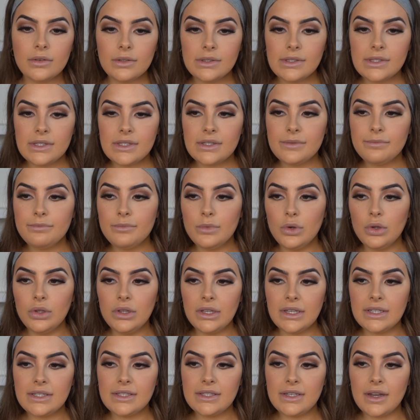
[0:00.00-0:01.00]

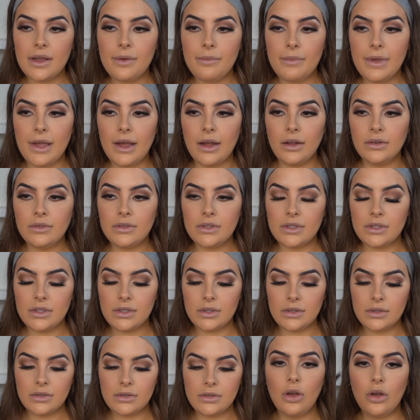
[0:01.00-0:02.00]
smallest
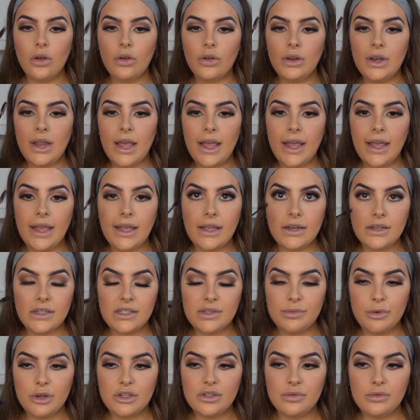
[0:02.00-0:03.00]
amount on a
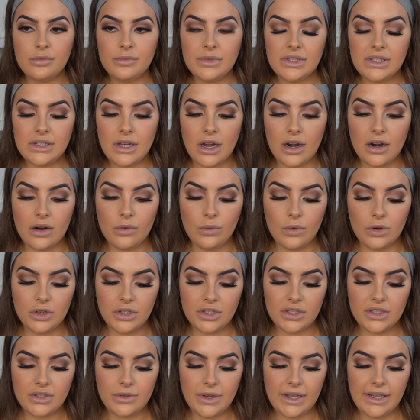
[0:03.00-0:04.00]
disposable mascara
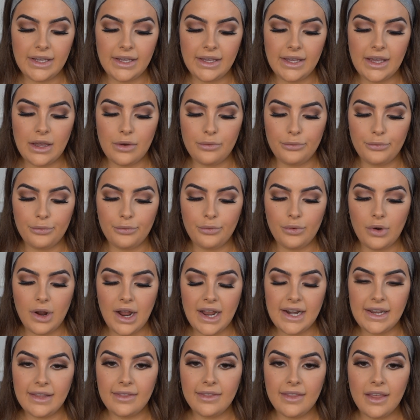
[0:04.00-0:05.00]
wand just so I can get
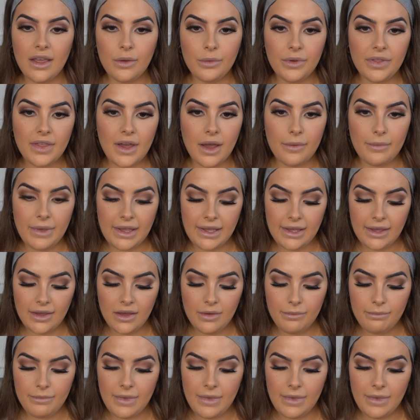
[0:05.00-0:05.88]
right in there without making a